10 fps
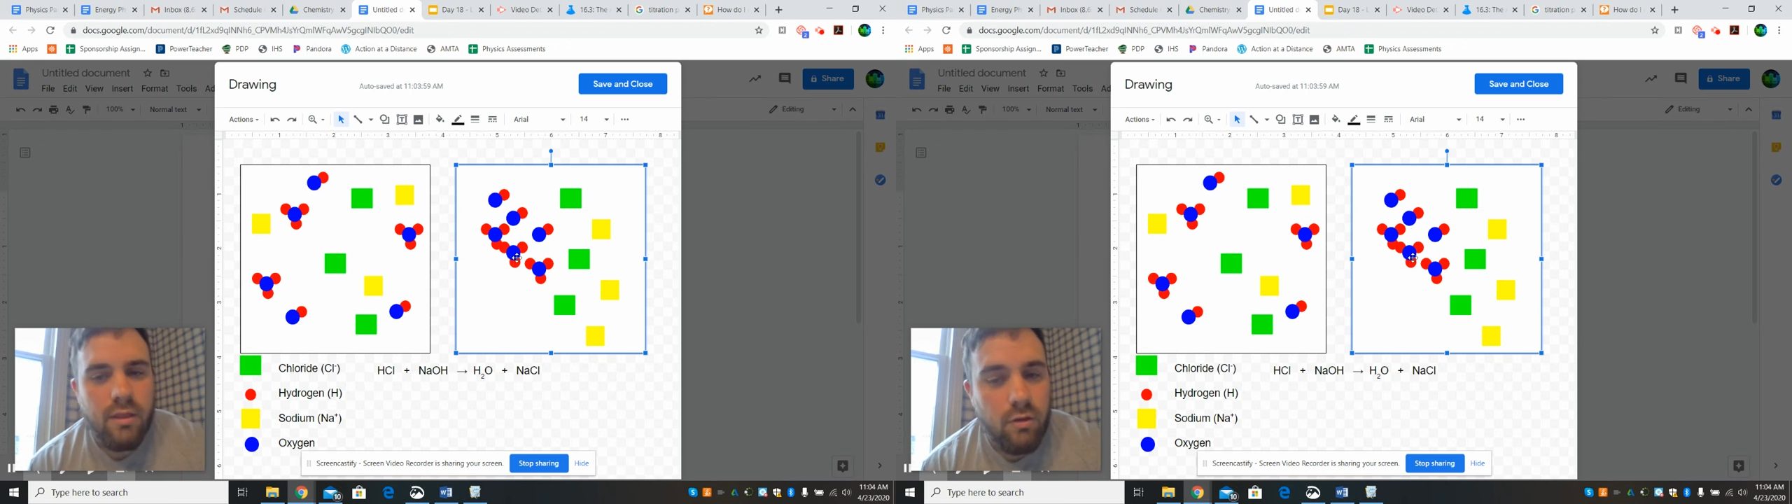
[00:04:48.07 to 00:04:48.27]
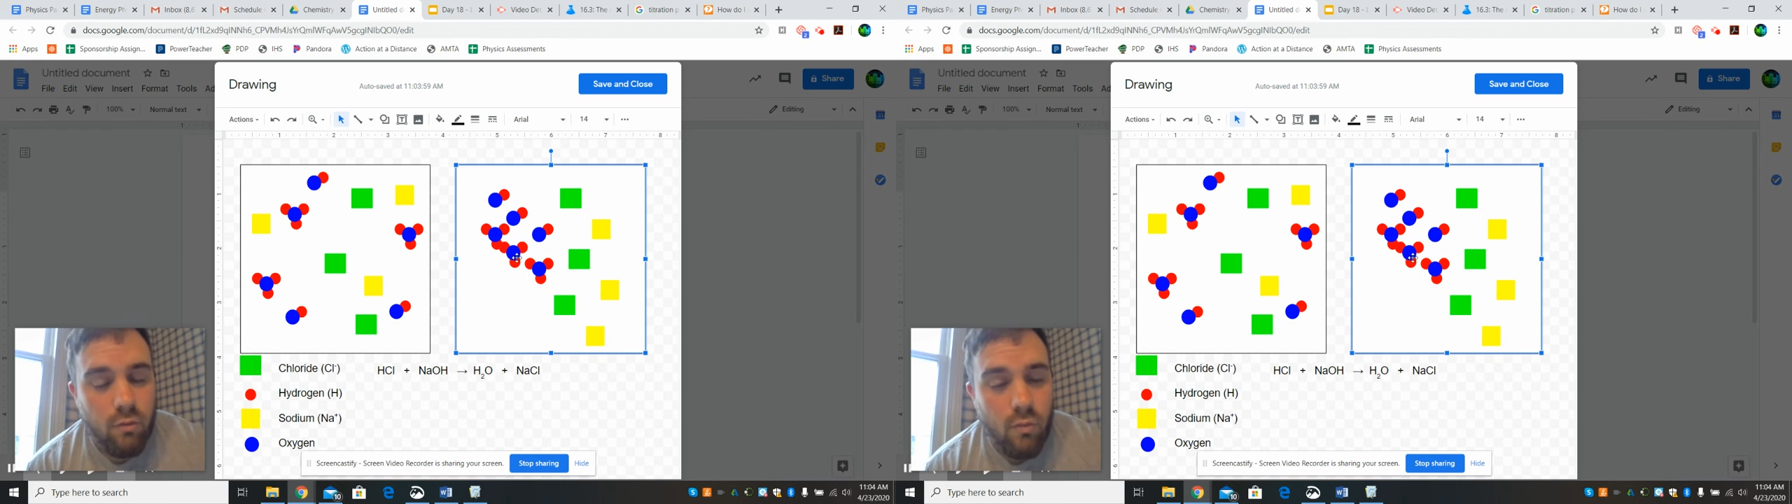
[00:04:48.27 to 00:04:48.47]

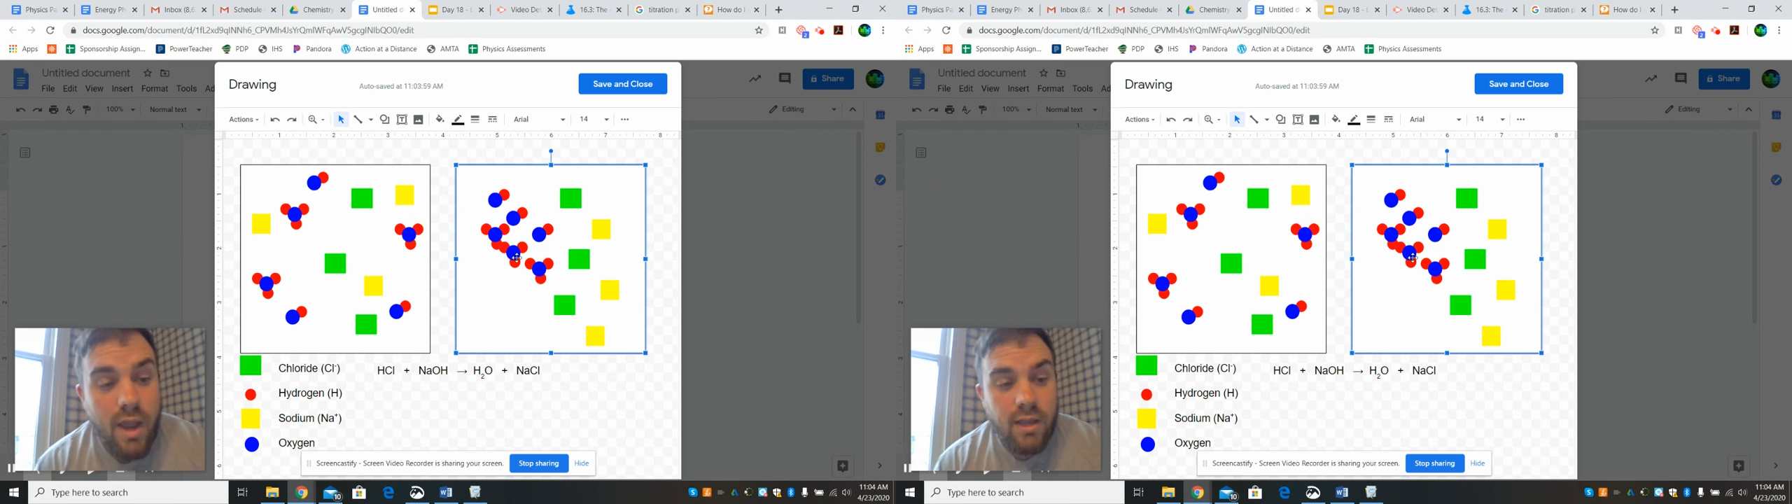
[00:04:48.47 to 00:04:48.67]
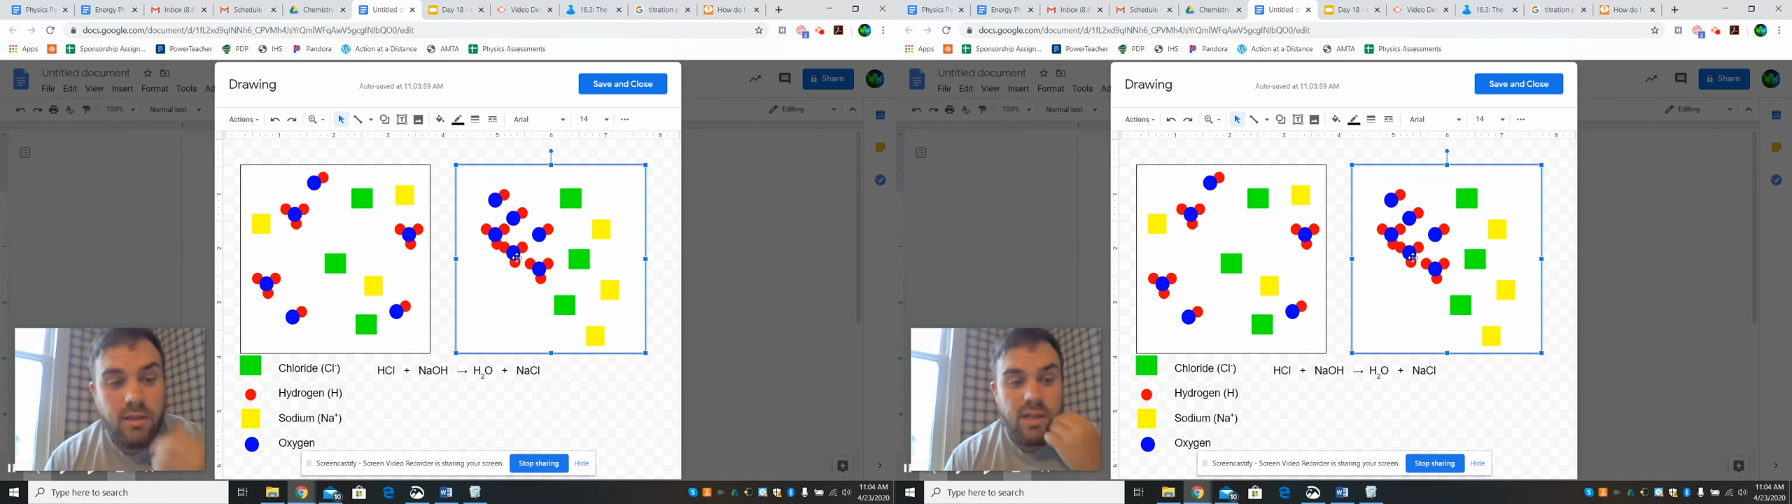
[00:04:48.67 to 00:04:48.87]
you're
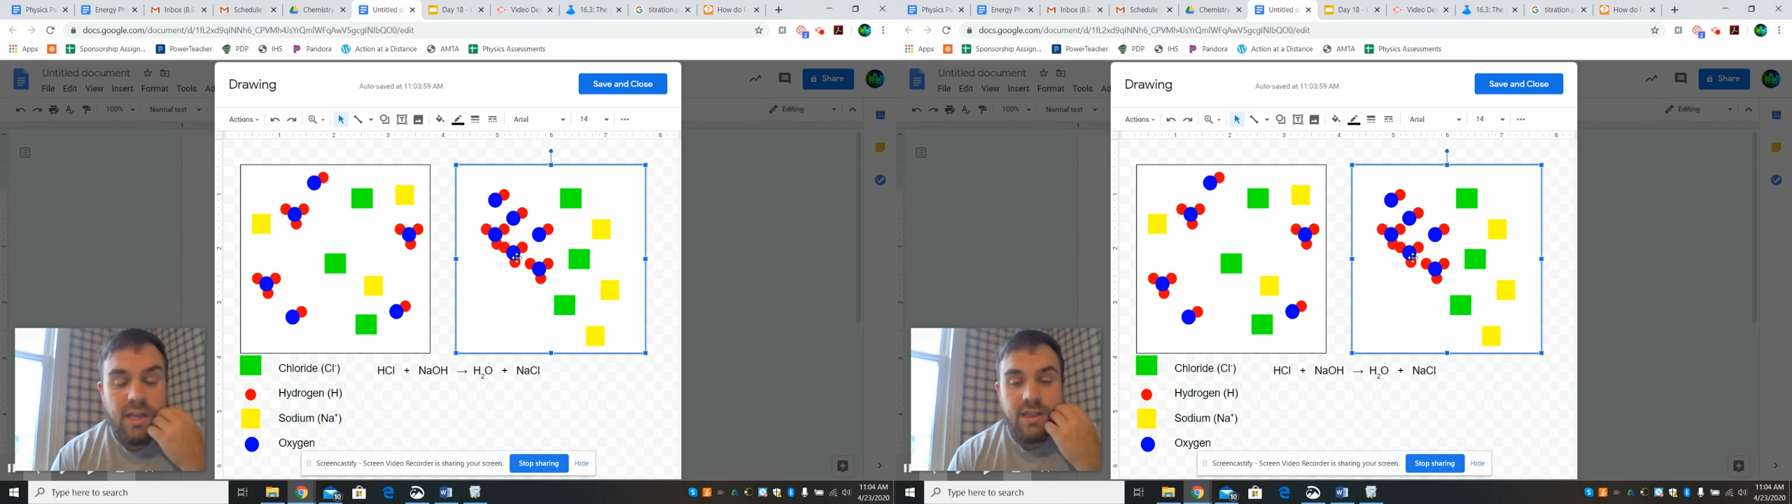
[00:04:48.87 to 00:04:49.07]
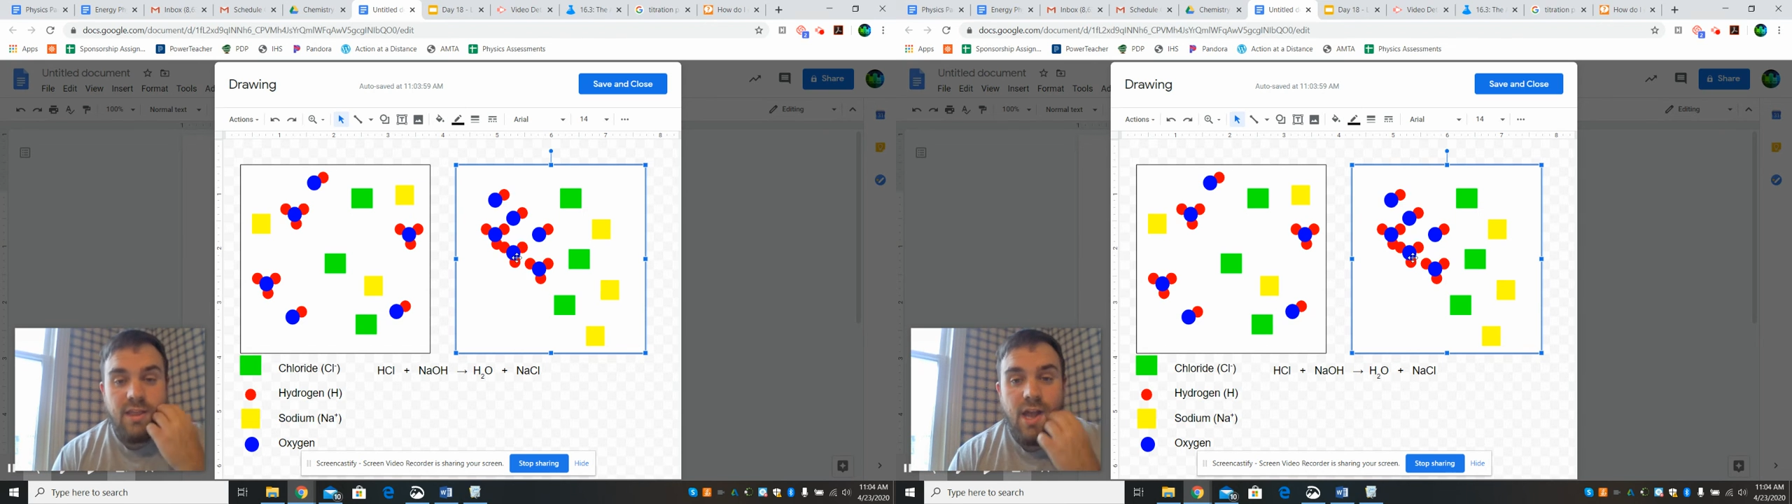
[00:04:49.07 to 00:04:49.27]
right,
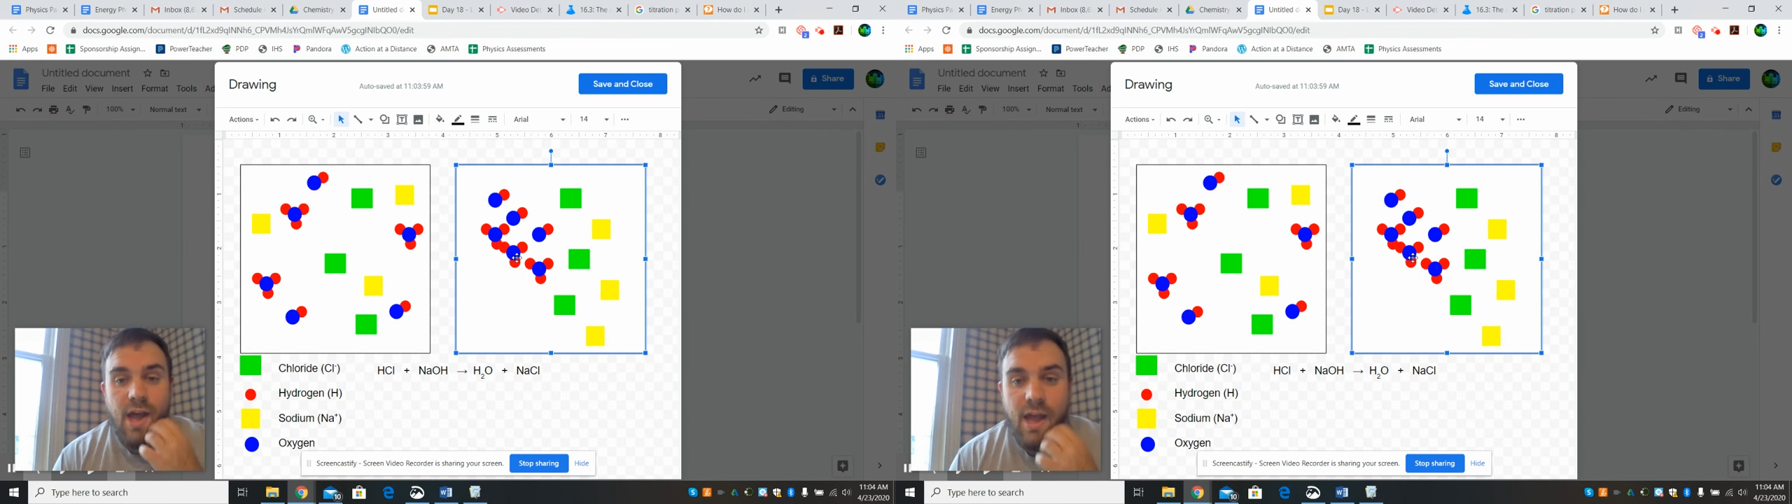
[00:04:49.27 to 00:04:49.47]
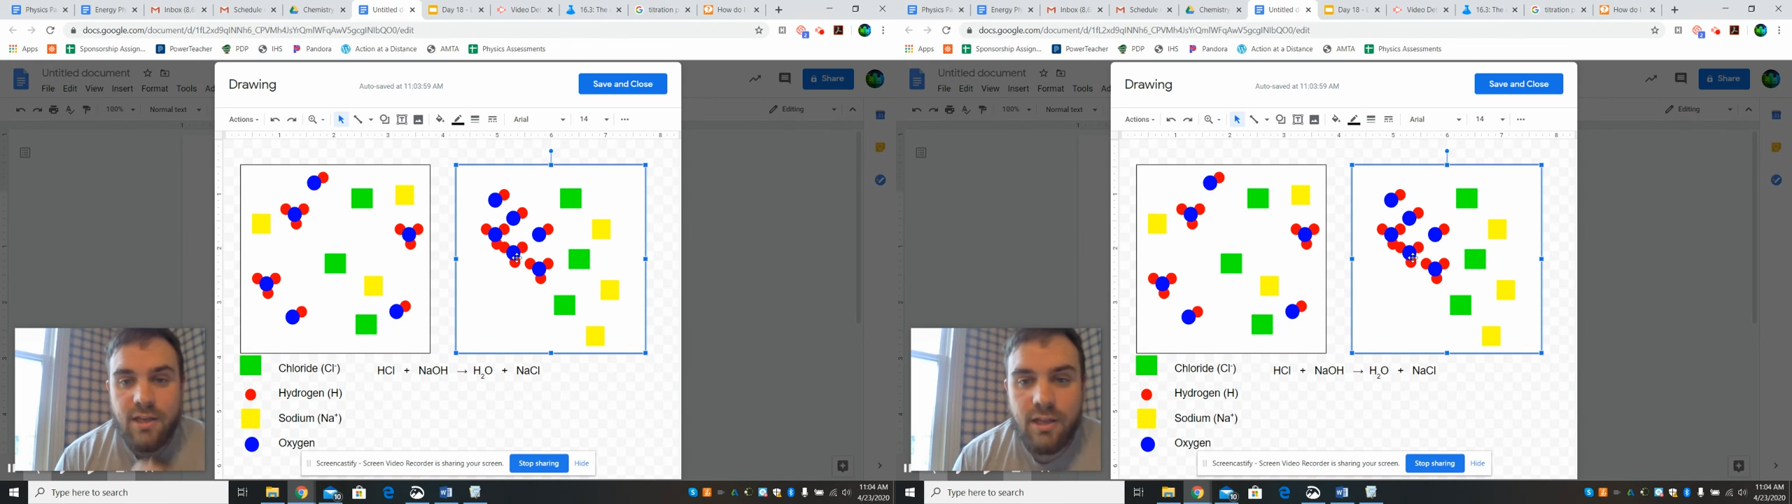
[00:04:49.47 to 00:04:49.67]
it's not.